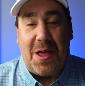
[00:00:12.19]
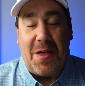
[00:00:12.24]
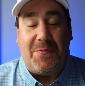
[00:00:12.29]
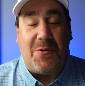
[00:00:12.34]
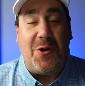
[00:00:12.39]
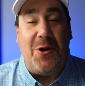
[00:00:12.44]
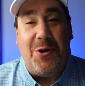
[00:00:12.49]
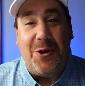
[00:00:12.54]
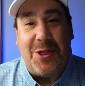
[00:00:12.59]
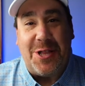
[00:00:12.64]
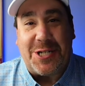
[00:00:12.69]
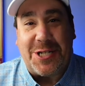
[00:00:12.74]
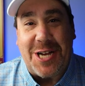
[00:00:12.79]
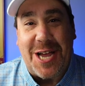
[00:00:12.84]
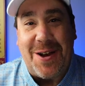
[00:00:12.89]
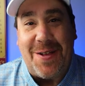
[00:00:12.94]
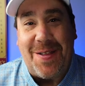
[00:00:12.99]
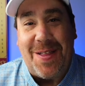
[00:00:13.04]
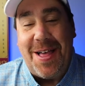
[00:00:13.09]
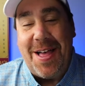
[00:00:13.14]
If you're new to the
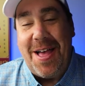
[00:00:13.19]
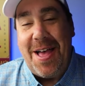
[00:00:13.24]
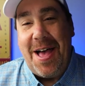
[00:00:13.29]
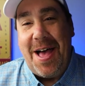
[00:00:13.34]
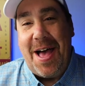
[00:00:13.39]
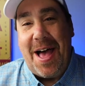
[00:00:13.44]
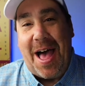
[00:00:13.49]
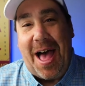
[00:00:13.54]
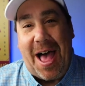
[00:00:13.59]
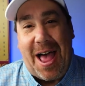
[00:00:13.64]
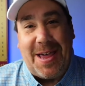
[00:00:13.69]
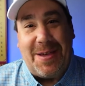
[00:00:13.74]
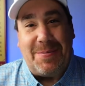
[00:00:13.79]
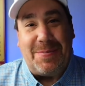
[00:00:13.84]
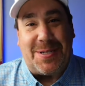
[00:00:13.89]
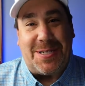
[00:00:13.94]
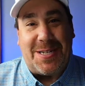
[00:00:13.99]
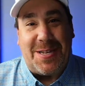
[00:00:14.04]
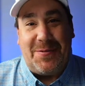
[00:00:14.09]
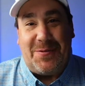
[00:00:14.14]
channel, I
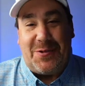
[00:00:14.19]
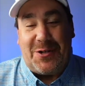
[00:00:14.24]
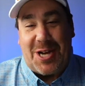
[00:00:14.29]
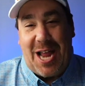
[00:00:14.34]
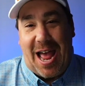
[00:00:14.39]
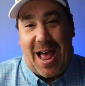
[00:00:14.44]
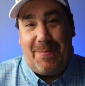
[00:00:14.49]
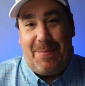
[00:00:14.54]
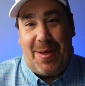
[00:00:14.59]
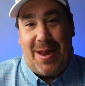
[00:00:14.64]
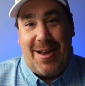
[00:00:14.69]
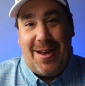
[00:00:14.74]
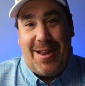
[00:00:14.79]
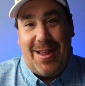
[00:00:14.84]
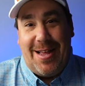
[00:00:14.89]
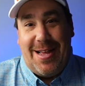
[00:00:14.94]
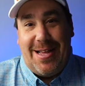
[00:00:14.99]
am Steve Chapman.